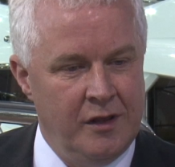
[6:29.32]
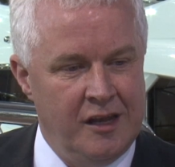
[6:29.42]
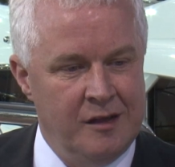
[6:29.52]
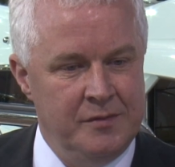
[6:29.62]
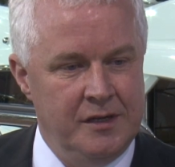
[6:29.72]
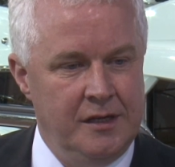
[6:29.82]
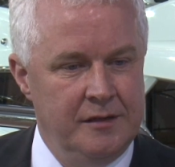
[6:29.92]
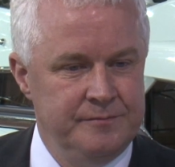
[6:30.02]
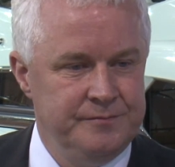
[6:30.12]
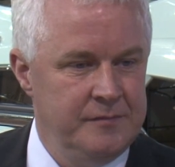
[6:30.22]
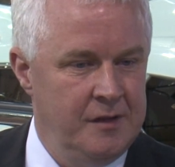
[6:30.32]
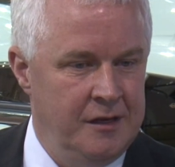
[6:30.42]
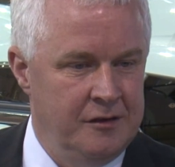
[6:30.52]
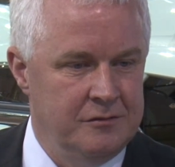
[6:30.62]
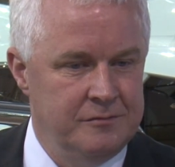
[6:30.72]
Whether that be,
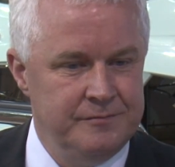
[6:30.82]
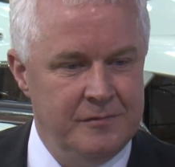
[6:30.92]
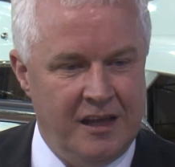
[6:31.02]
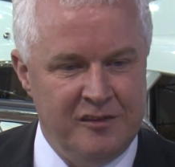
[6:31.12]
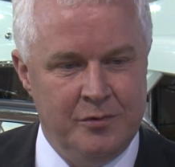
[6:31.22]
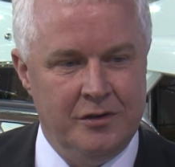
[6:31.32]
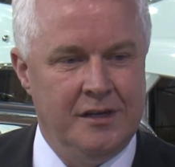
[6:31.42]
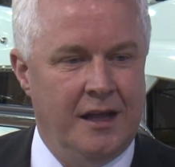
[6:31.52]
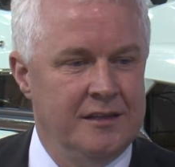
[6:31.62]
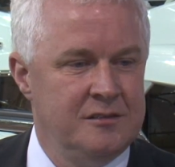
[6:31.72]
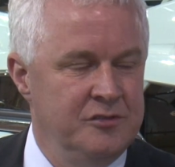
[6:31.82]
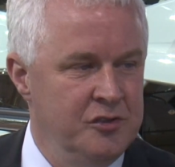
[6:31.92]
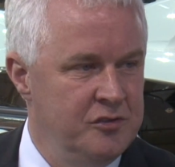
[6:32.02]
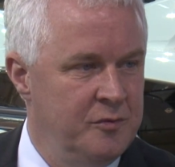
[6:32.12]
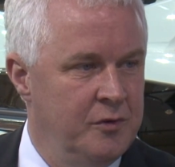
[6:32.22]
you know, live broadcast,
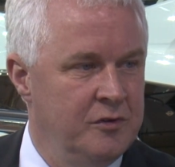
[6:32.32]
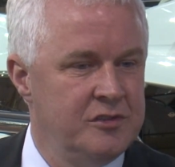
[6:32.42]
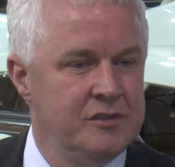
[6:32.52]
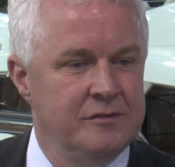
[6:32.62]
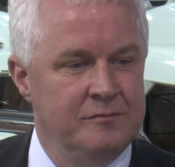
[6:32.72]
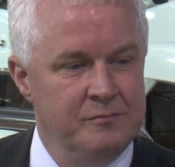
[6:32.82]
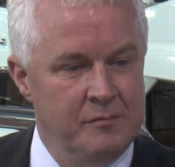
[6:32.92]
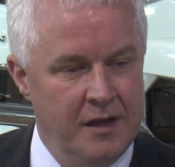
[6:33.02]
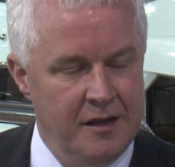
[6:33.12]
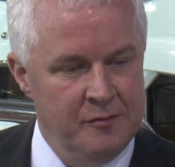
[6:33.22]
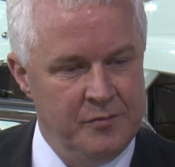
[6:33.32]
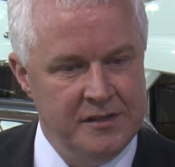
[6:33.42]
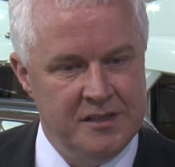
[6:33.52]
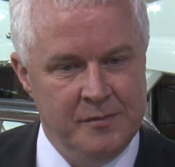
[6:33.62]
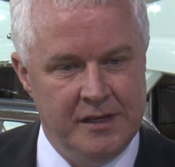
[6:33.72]
news reports, and
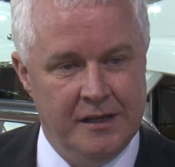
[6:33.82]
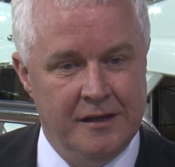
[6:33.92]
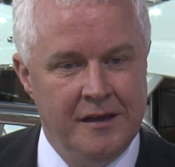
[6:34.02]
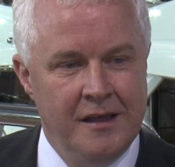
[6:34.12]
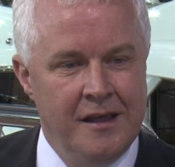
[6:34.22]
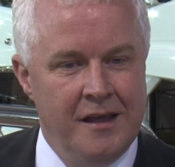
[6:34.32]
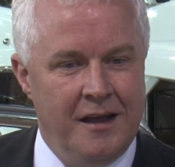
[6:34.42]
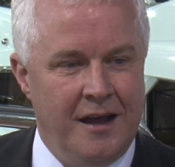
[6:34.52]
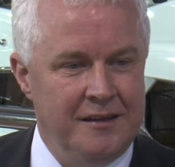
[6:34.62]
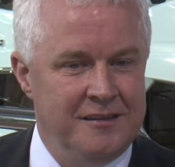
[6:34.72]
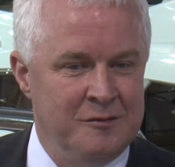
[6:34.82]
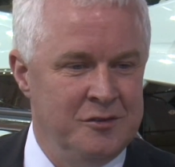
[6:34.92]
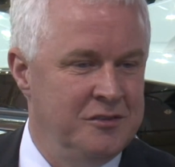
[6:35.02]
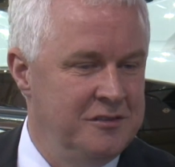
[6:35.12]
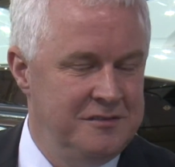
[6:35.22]
printed media. I
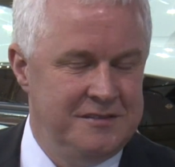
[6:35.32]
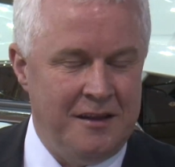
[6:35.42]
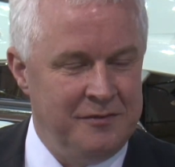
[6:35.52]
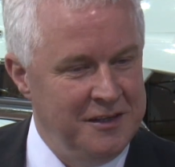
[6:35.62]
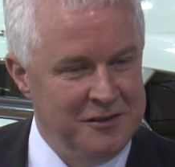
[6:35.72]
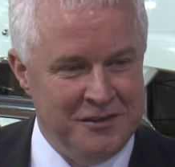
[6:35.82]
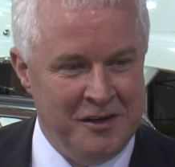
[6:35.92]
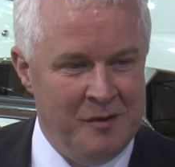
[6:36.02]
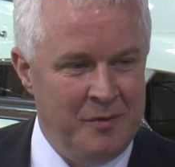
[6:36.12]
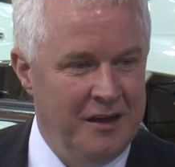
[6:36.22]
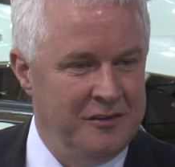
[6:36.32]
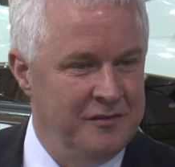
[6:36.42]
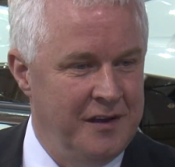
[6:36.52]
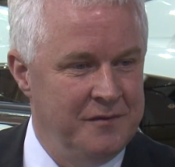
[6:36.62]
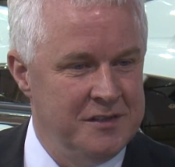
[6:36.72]
think we should definitely go down a
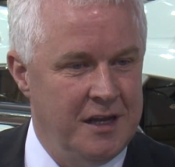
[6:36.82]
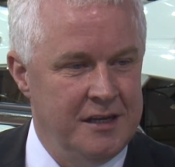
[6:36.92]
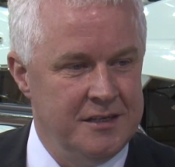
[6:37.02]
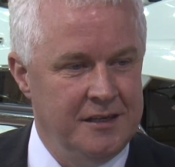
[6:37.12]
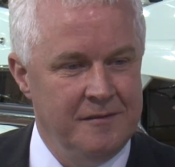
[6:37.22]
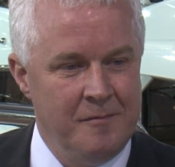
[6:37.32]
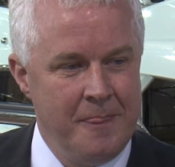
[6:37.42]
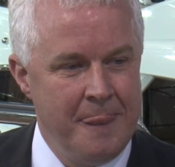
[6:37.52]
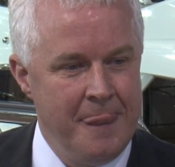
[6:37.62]
path of emphasising